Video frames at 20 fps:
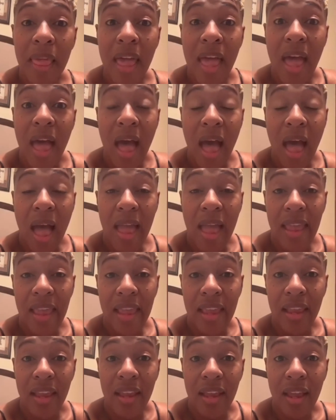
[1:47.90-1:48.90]

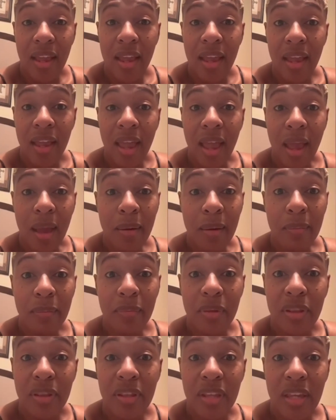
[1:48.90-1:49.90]
I am
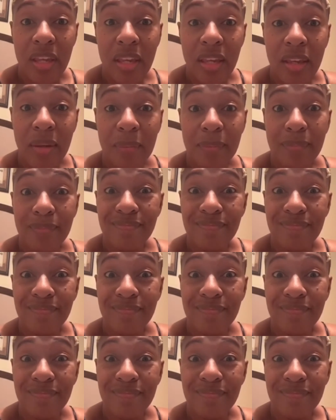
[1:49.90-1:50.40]
the